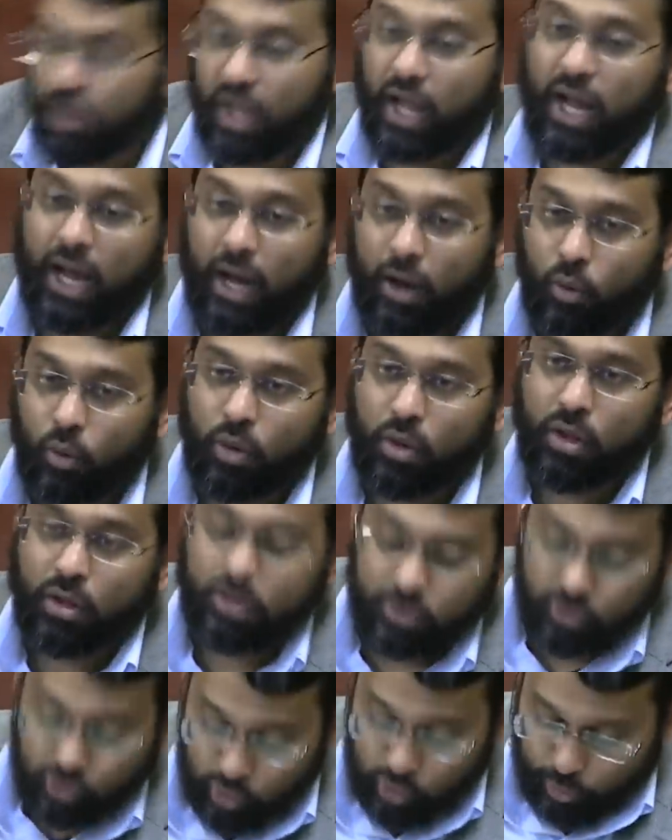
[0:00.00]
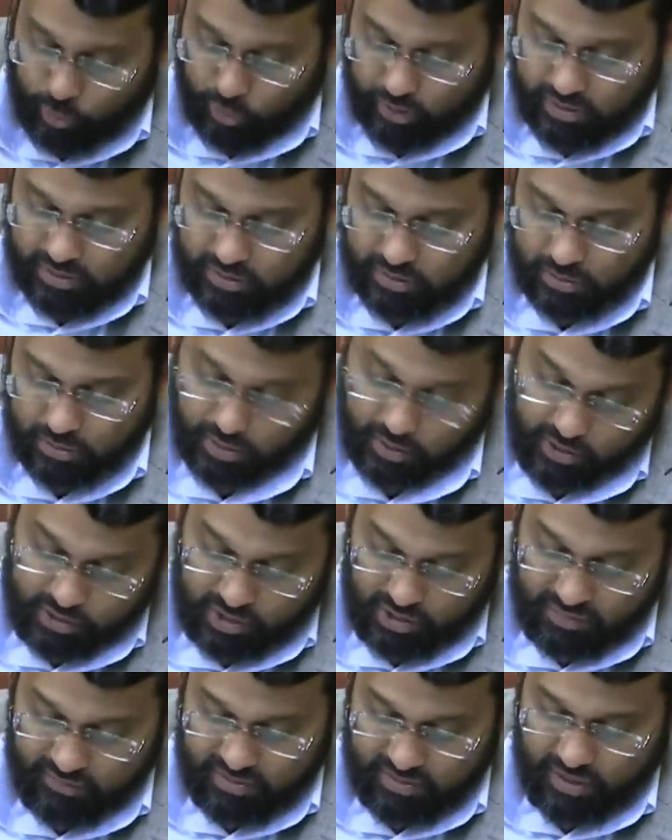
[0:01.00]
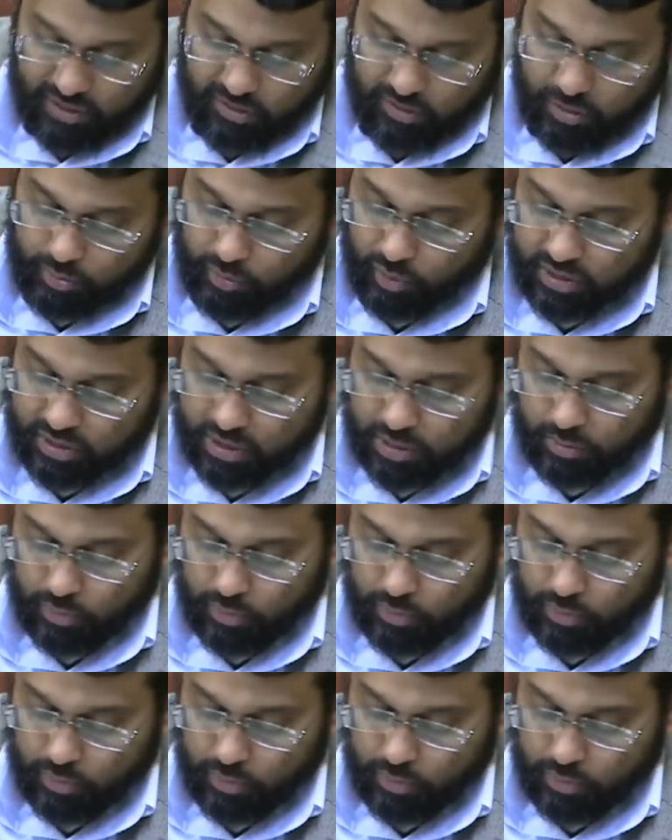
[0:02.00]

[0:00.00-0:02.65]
How? Two points, or actually even say three points.